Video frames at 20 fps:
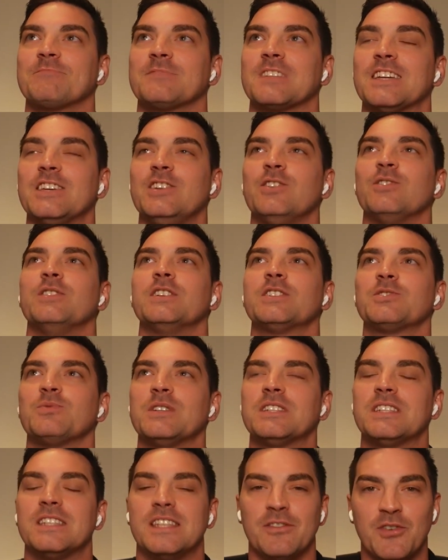This
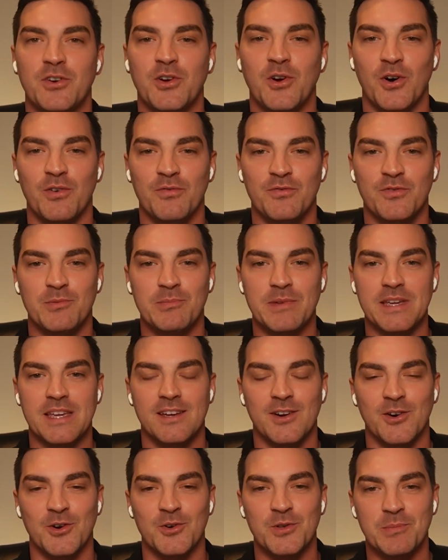one's difficult for me
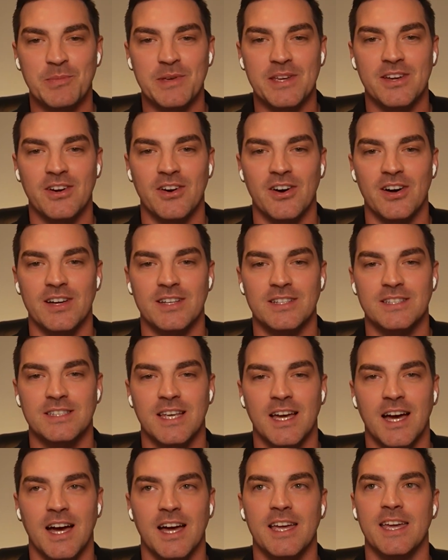only because
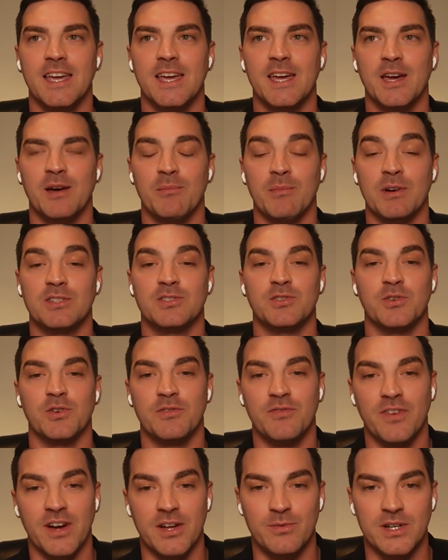I am a
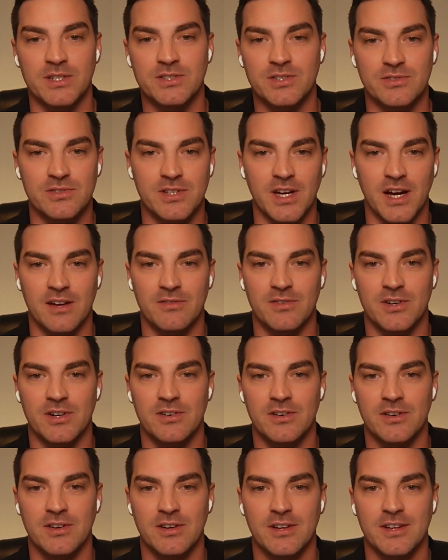certified rescue
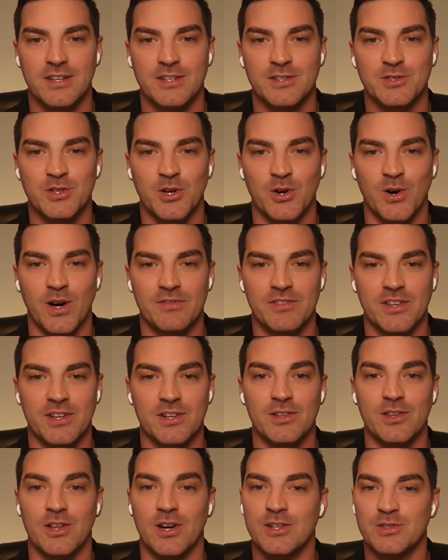diver. So I've done a
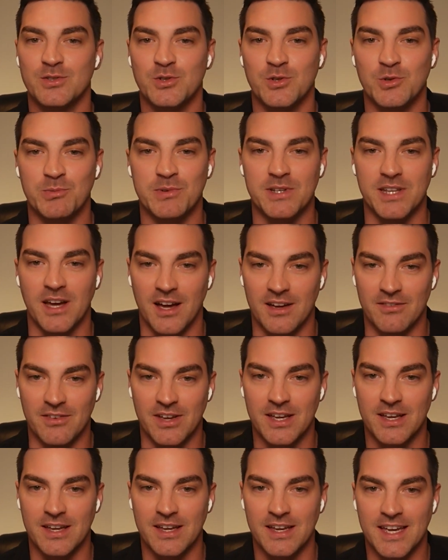lot of scuba
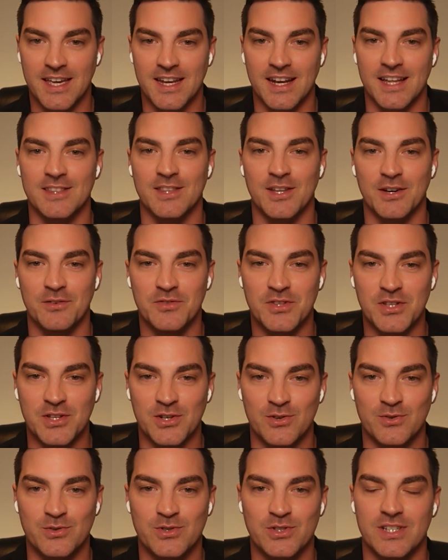diving and I love the
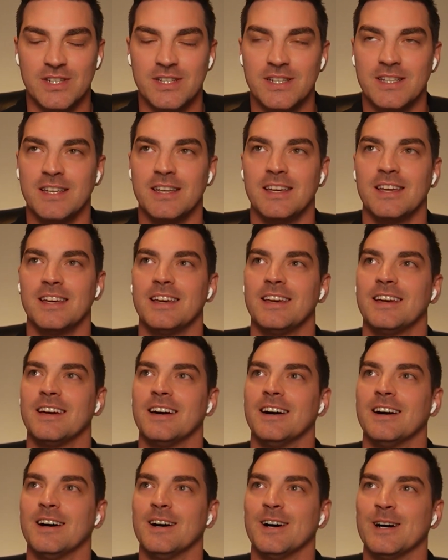ocean.
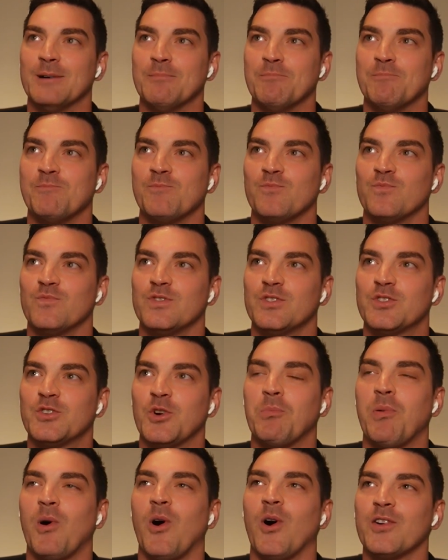
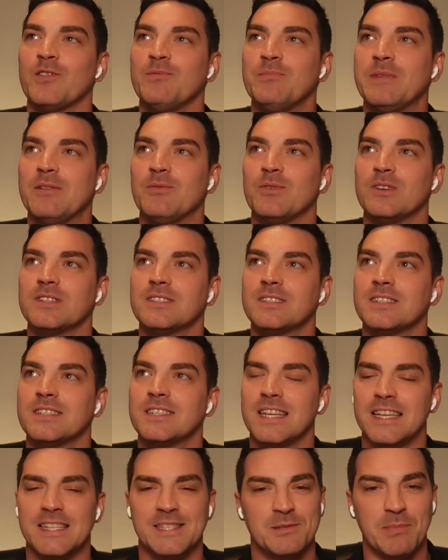So part of me wants to
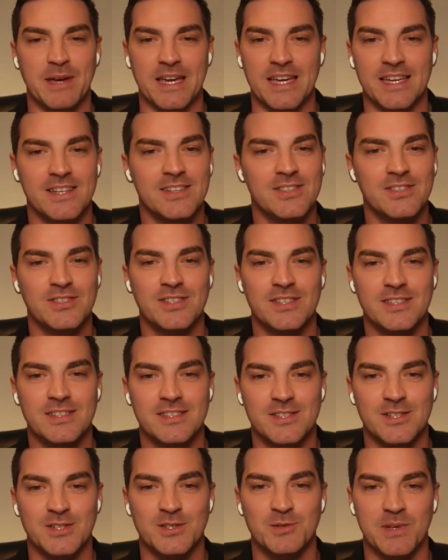say space
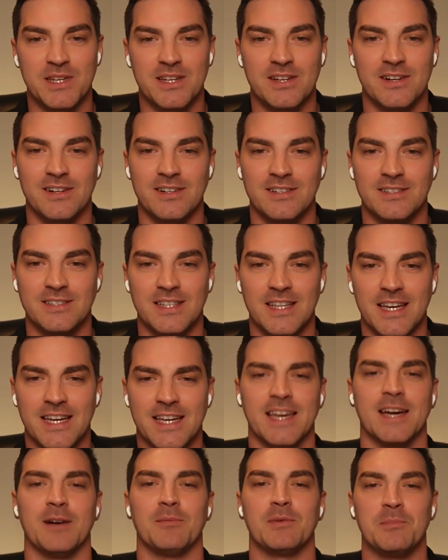just because
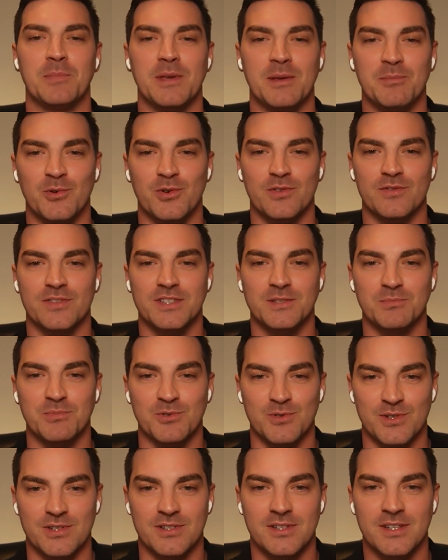like how many people have
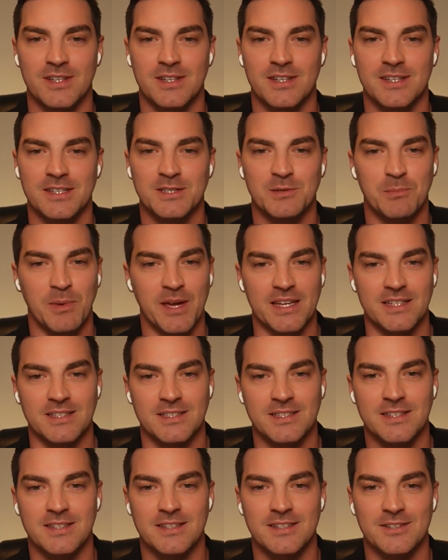explored
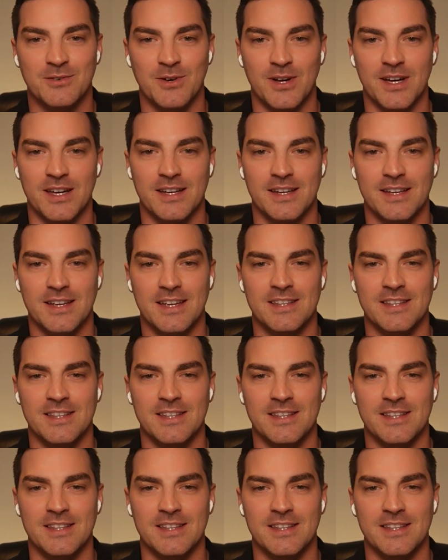space, right?